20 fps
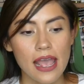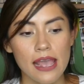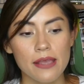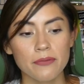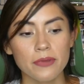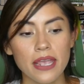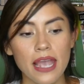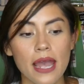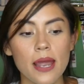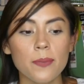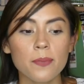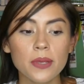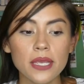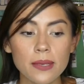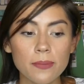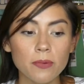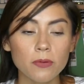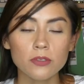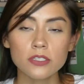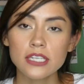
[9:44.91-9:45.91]
and we had
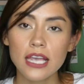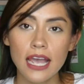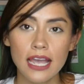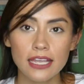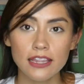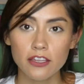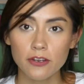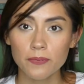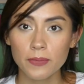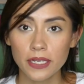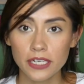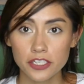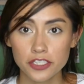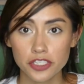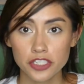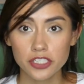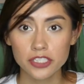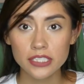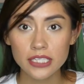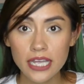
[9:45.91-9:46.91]
people tag their
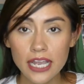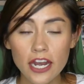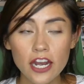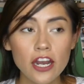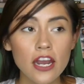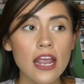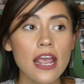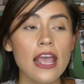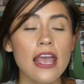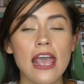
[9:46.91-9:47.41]
pictures there,